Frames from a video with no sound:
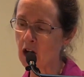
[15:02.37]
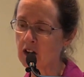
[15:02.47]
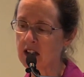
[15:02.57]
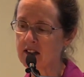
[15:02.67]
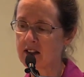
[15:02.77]

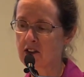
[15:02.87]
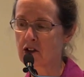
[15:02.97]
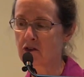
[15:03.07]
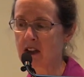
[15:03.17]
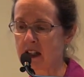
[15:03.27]
only
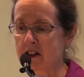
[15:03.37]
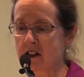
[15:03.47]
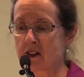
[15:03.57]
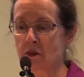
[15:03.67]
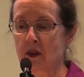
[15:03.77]
sexual
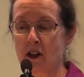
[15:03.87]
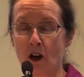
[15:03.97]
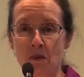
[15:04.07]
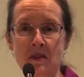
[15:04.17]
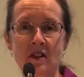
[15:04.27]
relations with the
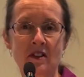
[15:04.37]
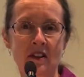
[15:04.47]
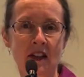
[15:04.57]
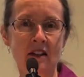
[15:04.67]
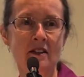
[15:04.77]
opposite
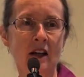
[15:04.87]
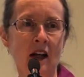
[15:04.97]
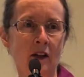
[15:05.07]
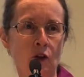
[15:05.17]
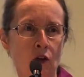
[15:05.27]
sex
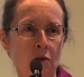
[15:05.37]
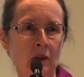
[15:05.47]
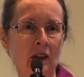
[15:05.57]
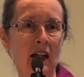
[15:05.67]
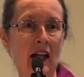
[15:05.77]
are
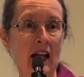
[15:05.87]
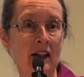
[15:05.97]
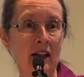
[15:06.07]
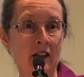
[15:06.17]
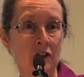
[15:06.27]
normal
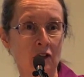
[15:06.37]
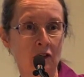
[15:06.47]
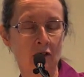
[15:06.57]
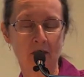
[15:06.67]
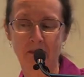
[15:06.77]
and natural.
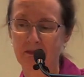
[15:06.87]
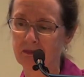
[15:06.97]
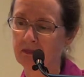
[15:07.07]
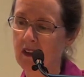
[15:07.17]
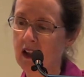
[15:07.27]

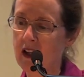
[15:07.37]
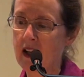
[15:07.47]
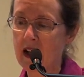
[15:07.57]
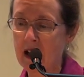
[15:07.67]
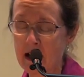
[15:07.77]

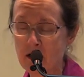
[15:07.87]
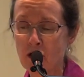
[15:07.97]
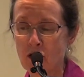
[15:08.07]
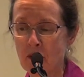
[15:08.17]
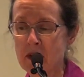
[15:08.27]

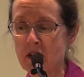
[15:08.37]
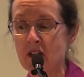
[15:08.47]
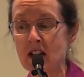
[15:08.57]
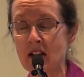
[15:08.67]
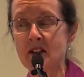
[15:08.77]

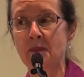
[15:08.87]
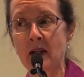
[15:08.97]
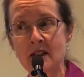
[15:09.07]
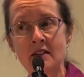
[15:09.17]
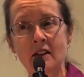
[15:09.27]
Heteronormativity is
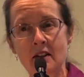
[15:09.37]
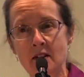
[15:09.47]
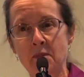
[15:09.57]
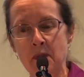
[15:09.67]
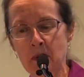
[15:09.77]
basically
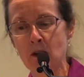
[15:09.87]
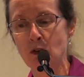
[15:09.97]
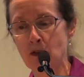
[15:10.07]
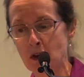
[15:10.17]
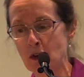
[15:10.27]
the
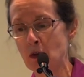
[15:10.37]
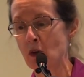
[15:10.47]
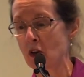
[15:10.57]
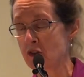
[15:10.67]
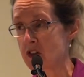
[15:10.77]
biblical
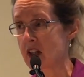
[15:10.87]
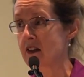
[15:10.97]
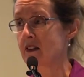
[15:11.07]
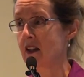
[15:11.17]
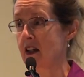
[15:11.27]
view of
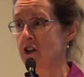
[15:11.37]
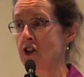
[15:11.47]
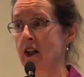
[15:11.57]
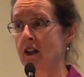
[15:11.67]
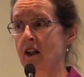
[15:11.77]
sex and
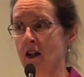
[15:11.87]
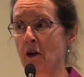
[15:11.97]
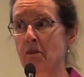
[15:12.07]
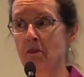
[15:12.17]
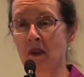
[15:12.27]
gender,
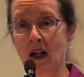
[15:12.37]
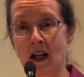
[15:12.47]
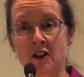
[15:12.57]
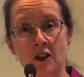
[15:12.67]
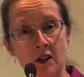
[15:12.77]
but
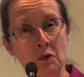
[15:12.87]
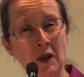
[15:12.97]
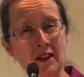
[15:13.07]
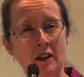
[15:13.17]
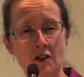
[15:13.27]
actually the
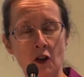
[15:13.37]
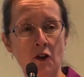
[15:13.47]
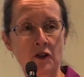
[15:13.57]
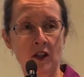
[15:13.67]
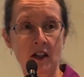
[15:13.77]
way that it's
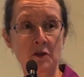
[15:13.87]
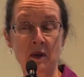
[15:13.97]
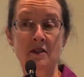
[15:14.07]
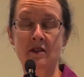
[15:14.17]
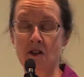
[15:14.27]
often
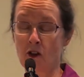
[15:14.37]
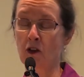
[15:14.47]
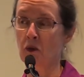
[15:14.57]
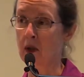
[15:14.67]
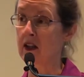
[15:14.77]
expressed is
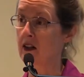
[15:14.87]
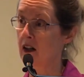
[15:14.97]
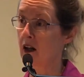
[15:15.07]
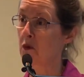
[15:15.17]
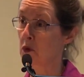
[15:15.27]
not a way that
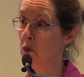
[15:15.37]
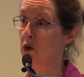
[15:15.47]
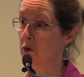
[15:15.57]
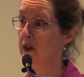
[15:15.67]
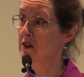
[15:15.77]
I would want
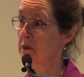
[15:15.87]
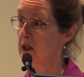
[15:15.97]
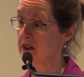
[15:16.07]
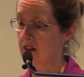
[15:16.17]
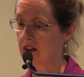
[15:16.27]
to
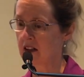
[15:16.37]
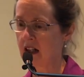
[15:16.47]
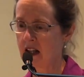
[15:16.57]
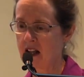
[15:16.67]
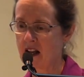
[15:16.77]
express it.
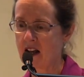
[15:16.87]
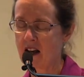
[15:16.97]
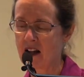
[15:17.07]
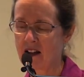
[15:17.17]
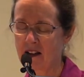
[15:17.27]

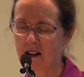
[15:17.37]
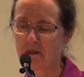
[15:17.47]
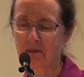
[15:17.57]
And